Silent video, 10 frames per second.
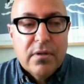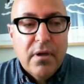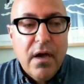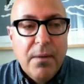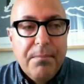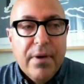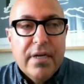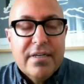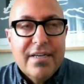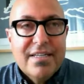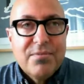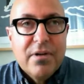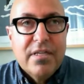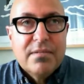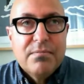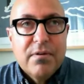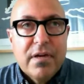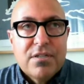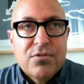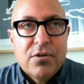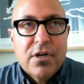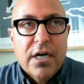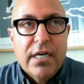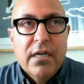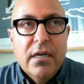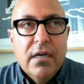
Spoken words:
But it's one of these extraordinary